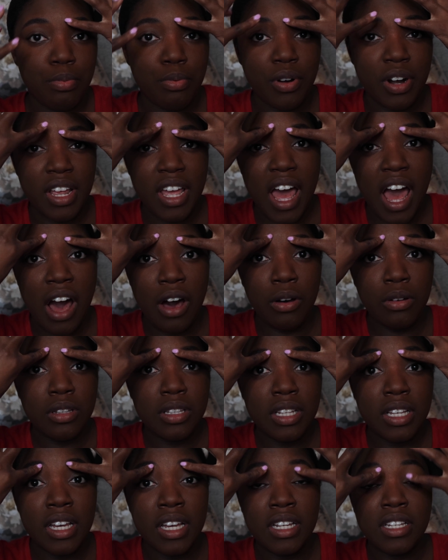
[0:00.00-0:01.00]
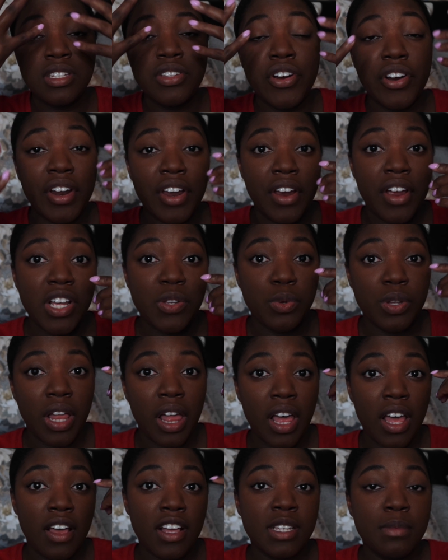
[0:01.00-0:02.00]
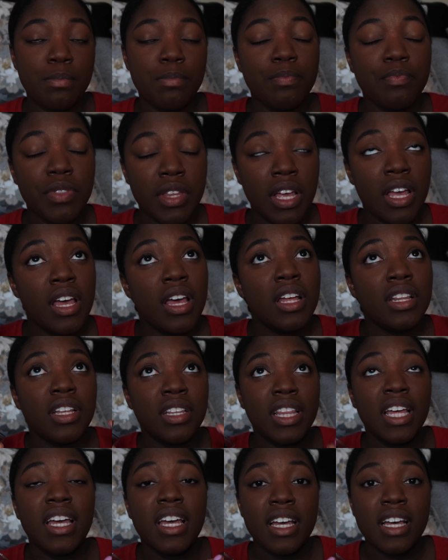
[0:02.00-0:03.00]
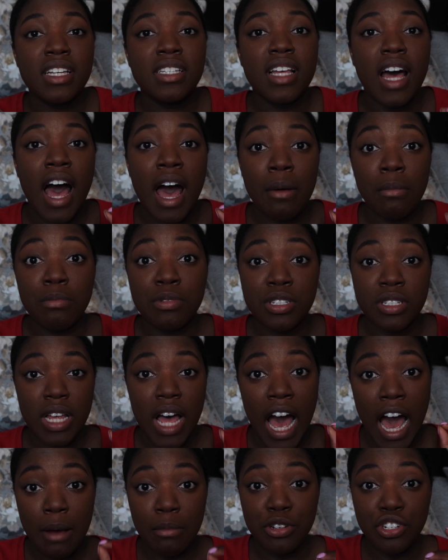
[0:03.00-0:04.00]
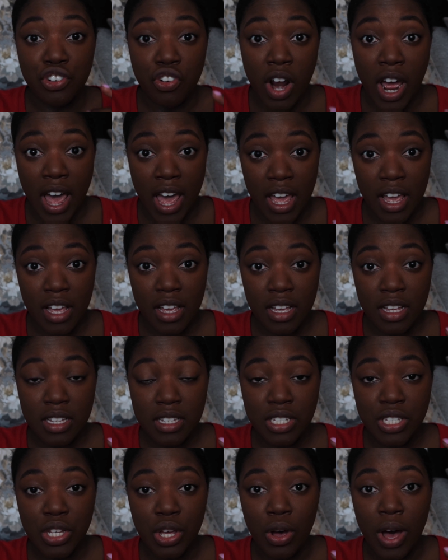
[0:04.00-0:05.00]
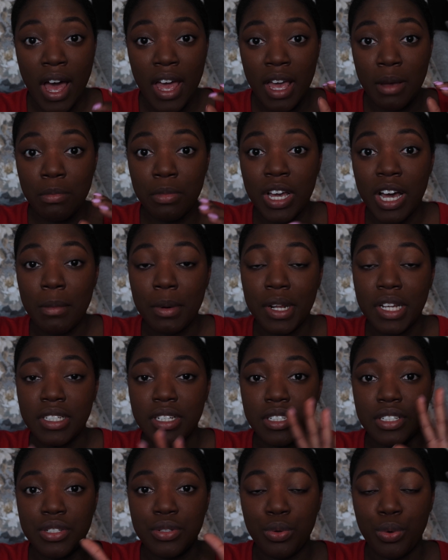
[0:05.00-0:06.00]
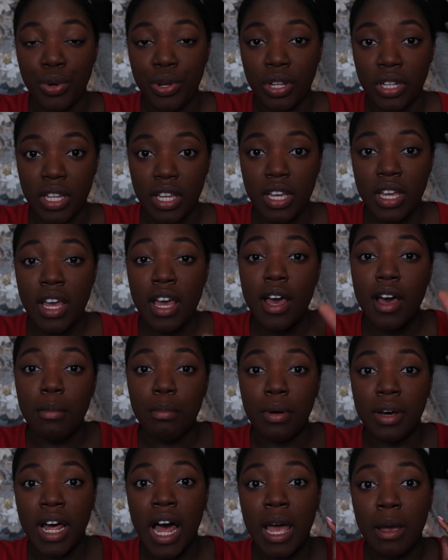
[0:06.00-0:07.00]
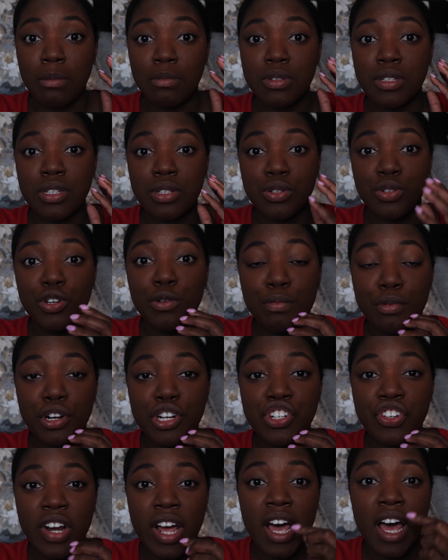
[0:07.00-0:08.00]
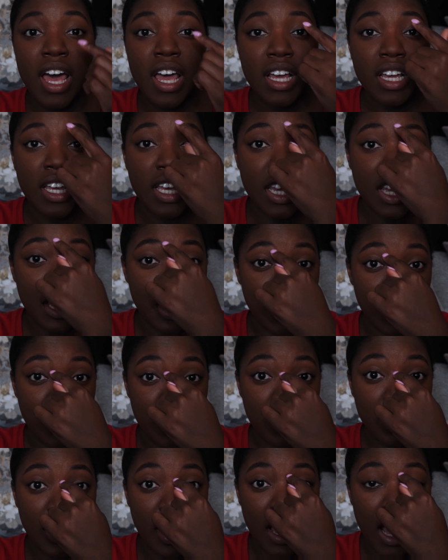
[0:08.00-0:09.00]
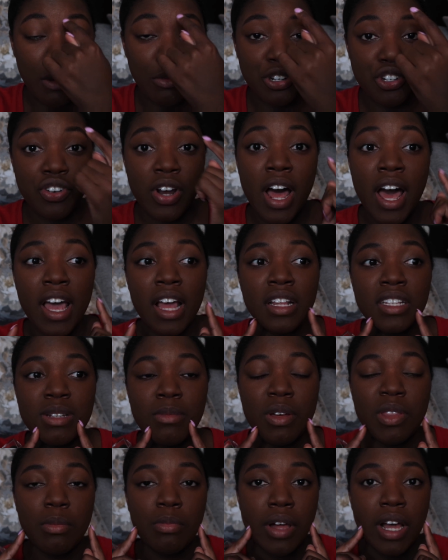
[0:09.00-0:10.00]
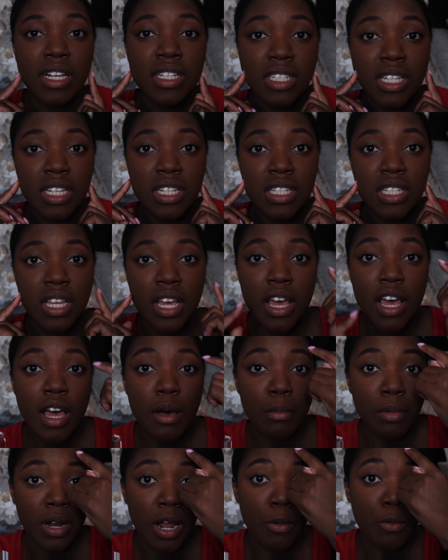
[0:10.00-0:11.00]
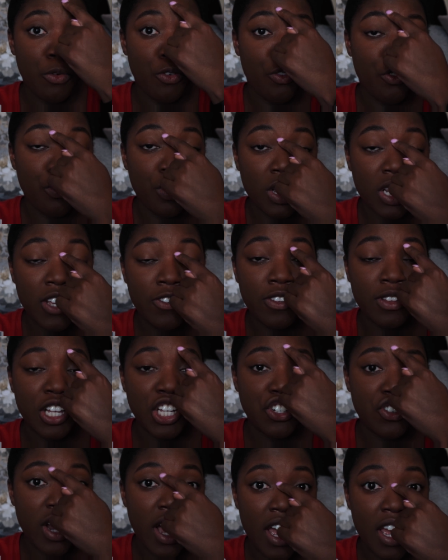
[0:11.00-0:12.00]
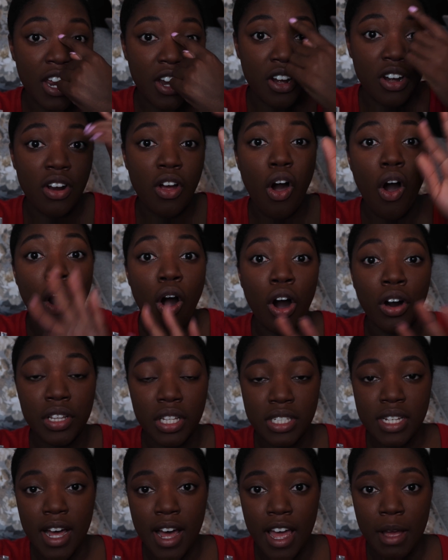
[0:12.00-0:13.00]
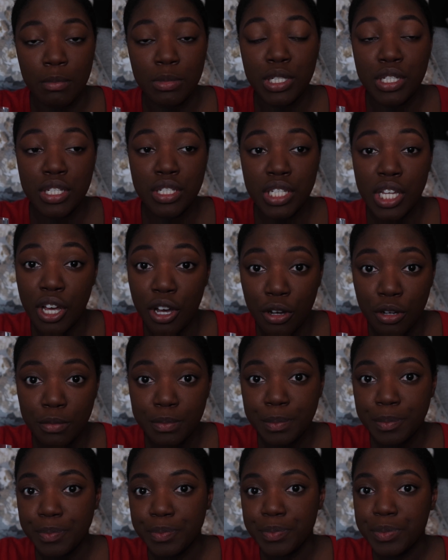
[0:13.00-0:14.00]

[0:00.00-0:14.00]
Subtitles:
bring out in certain areas where, like, it's, the thing is, I'm dry, so I am combination to oily, but I'm super dry here. Like, I'm dry in some other places, but I'm really dry here all the time. So